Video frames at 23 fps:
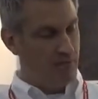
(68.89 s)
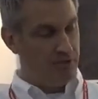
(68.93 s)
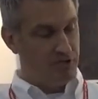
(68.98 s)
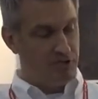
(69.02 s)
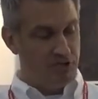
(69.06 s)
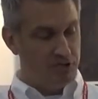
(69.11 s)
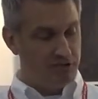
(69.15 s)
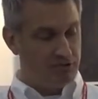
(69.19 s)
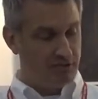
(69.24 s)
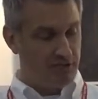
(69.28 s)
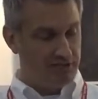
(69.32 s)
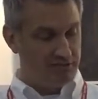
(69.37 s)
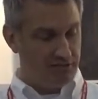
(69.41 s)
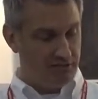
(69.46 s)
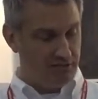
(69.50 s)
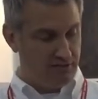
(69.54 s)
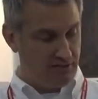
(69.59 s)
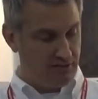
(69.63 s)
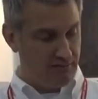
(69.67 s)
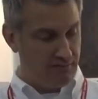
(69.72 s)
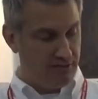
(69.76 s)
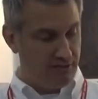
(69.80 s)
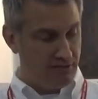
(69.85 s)
the user has
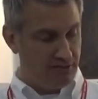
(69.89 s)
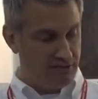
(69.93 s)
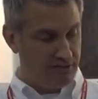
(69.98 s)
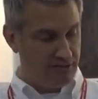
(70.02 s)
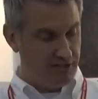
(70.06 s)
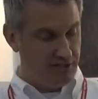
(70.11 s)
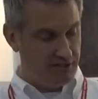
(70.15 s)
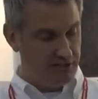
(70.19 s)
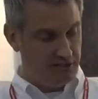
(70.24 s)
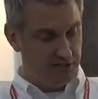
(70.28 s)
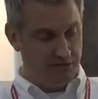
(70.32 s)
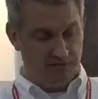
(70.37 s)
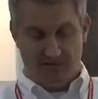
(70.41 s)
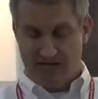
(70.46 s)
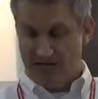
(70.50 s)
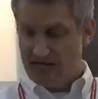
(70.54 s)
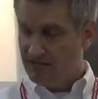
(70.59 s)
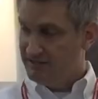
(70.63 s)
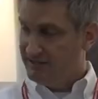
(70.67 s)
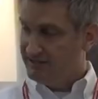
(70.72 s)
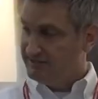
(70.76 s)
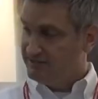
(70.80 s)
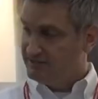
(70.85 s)
the ability to
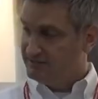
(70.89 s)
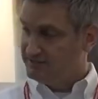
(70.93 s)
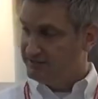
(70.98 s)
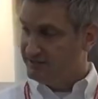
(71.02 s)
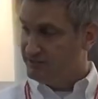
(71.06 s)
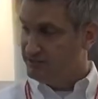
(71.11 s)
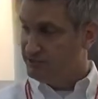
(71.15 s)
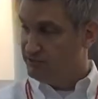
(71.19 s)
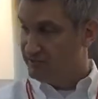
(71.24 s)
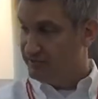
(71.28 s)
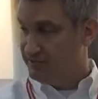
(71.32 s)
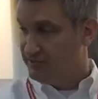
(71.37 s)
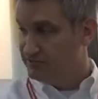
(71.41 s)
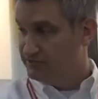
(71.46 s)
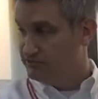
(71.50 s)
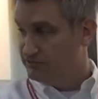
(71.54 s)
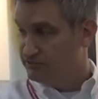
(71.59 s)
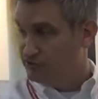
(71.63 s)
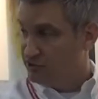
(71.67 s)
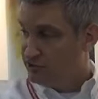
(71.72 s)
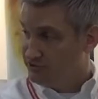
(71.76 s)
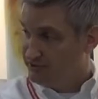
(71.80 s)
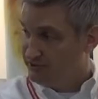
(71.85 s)
validate this signal
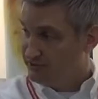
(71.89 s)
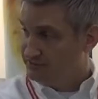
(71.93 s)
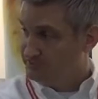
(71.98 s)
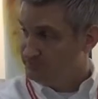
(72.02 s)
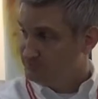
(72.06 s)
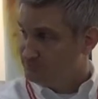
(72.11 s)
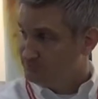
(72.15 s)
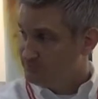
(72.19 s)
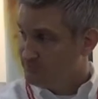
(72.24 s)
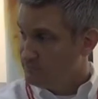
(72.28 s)
against current.